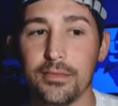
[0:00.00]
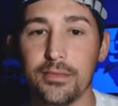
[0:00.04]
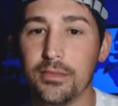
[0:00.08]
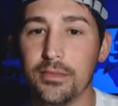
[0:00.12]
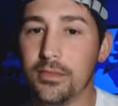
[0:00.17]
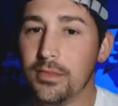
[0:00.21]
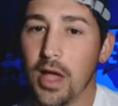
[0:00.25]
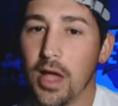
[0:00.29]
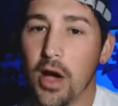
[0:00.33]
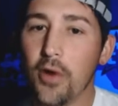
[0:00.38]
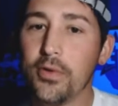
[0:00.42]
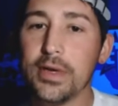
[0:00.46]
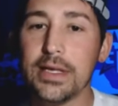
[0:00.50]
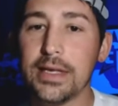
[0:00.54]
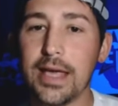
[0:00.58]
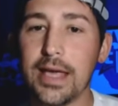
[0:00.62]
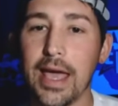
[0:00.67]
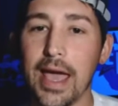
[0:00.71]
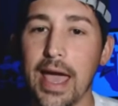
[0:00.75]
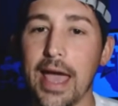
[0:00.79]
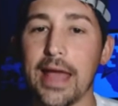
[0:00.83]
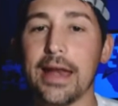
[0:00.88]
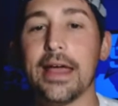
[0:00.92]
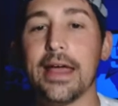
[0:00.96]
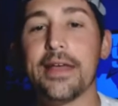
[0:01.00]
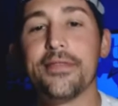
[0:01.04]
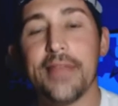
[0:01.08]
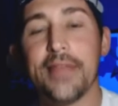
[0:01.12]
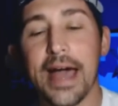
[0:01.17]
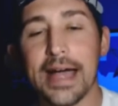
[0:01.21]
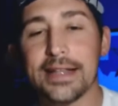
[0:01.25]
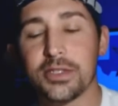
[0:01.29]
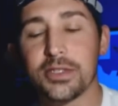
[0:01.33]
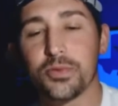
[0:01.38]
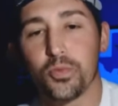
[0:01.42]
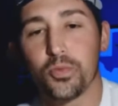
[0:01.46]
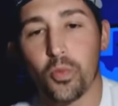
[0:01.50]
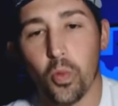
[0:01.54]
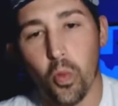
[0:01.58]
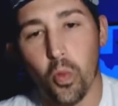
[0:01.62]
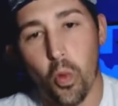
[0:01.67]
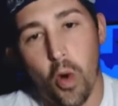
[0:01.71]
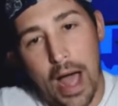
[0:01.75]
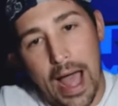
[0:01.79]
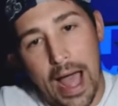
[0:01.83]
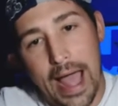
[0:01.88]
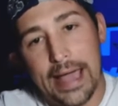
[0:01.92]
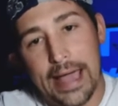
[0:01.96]
No, he can't. And that's
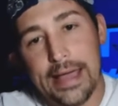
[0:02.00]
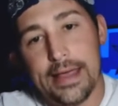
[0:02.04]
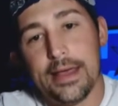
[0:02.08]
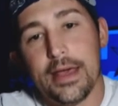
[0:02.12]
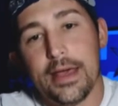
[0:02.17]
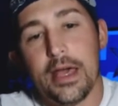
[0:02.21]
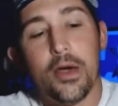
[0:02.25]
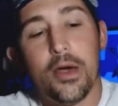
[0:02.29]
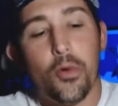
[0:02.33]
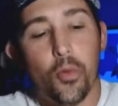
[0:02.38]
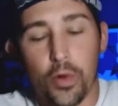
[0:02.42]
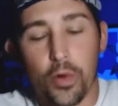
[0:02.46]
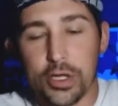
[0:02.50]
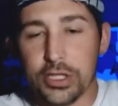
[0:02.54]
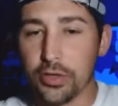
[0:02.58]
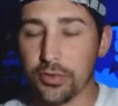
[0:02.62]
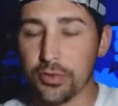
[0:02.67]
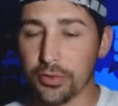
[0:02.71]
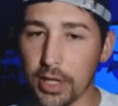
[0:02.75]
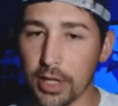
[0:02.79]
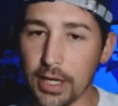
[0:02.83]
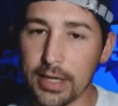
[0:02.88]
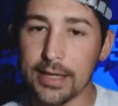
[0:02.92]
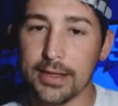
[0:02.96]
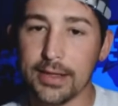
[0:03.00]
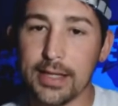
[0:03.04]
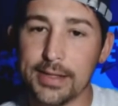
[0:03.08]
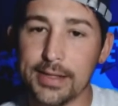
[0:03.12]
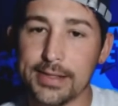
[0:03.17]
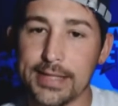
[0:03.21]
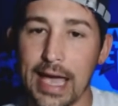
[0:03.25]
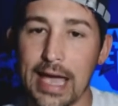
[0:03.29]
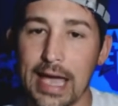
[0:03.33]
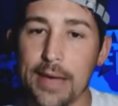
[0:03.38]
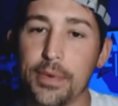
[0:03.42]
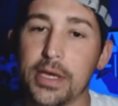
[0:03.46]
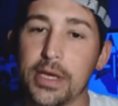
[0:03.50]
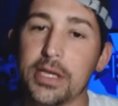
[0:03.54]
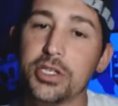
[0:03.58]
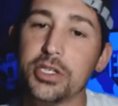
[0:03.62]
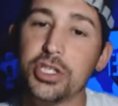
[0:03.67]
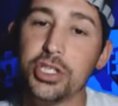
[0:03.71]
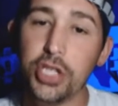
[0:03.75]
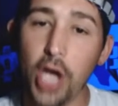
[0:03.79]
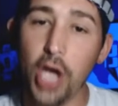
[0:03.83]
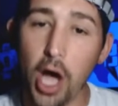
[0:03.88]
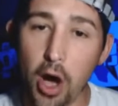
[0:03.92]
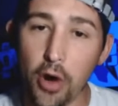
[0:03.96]
why when you look at the tape, it
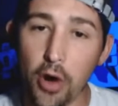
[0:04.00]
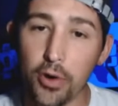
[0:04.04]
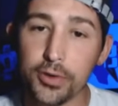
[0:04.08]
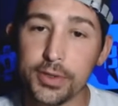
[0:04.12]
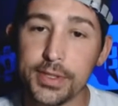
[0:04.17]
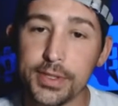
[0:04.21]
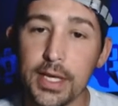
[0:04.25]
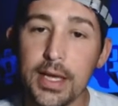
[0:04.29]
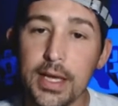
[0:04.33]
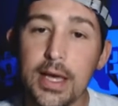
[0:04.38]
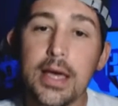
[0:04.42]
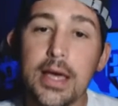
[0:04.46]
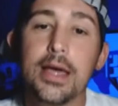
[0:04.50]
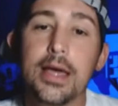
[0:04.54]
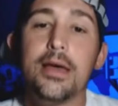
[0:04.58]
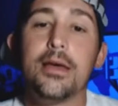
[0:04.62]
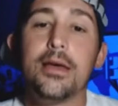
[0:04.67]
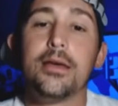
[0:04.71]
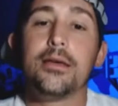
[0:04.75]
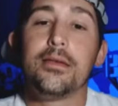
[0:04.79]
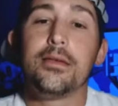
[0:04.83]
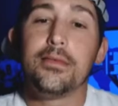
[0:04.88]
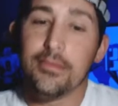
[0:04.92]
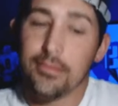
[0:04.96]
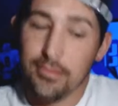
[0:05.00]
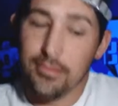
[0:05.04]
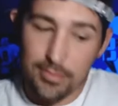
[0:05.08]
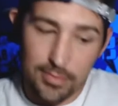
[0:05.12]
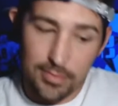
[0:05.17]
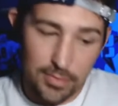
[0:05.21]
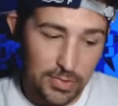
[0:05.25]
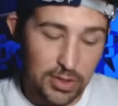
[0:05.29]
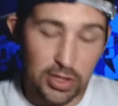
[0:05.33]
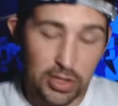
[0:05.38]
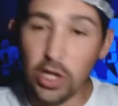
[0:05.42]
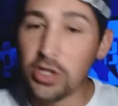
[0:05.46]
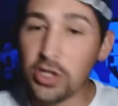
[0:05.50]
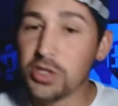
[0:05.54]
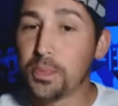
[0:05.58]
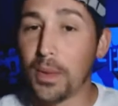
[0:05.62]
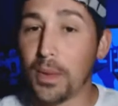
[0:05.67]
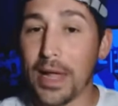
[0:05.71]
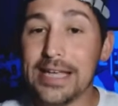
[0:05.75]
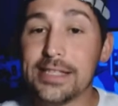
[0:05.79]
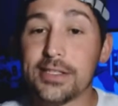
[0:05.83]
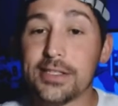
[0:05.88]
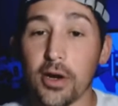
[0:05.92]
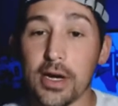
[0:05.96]
shows those
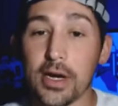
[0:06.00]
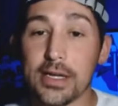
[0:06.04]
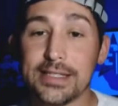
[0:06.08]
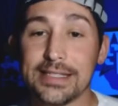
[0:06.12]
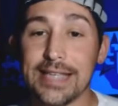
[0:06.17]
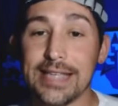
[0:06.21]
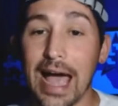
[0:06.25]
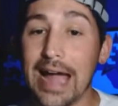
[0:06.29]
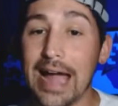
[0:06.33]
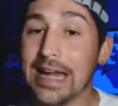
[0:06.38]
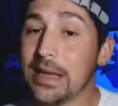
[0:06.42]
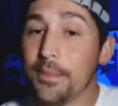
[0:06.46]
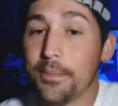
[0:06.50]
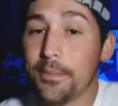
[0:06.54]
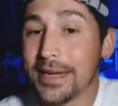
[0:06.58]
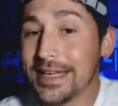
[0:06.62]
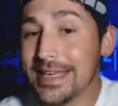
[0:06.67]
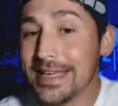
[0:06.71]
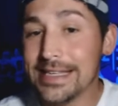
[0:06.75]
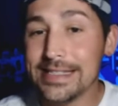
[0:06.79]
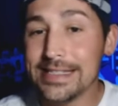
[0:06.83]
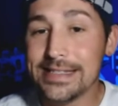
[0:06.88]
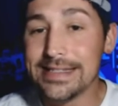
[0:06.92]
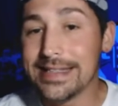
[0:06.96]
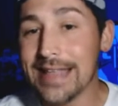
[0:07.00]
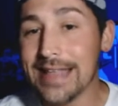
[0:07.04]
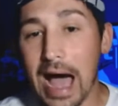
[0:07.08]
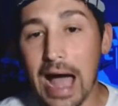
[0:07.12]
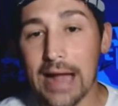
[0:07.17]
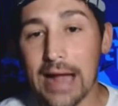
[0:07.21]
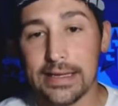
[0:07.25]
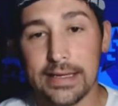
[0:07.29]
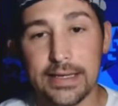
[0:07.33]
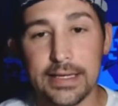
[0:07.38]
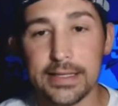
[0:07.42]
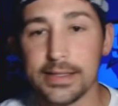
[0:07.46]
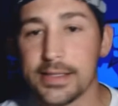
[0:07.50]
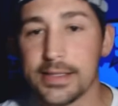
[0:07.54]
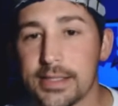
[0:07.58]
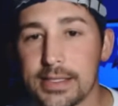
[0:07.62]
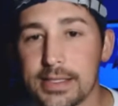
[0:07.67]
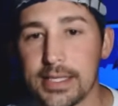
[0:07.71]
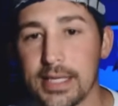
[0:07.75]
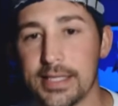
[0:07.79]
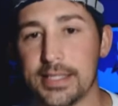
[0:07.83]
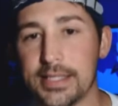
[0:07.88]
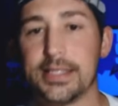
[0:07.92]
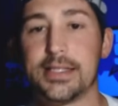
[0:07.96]
plays are exciting, but he's not
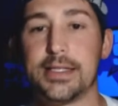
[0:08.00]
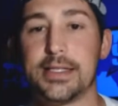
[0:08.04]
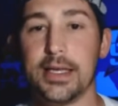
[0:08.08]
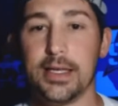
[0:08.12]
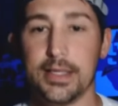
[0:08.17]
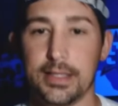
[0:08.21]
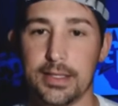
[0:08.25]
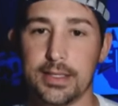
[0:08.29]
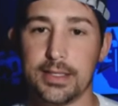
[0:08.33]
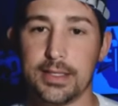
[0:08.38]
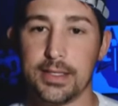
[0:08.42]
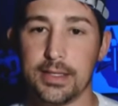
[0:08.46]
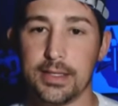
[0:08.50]
consistent.